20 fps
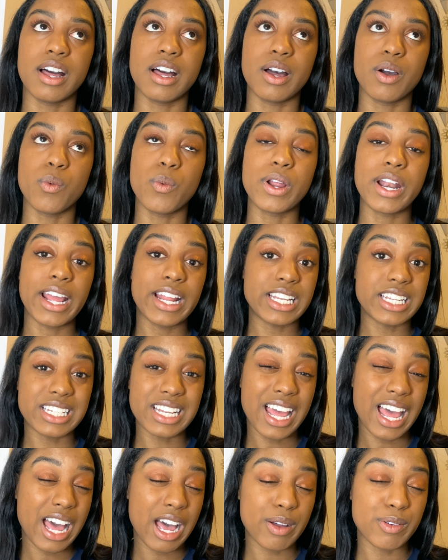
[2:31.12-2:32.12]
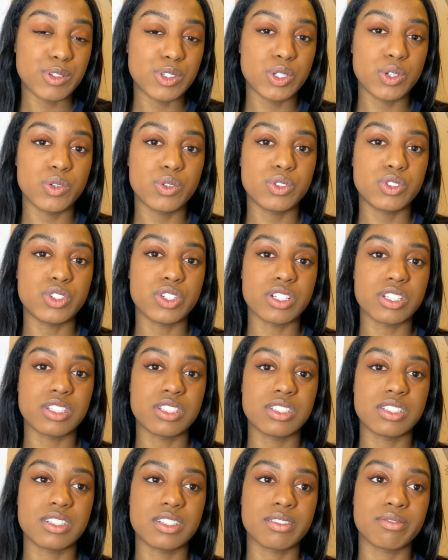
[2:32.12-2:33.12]
when I didn't have to
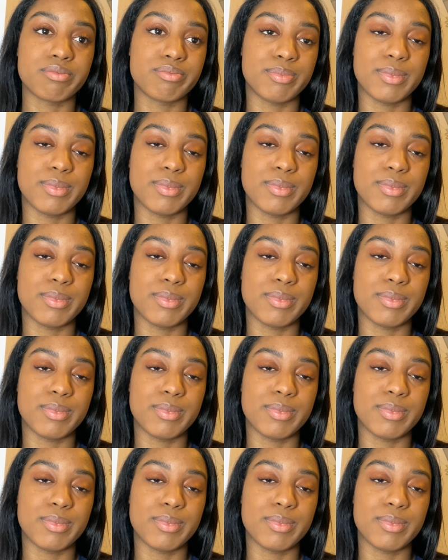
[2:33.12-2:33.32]
just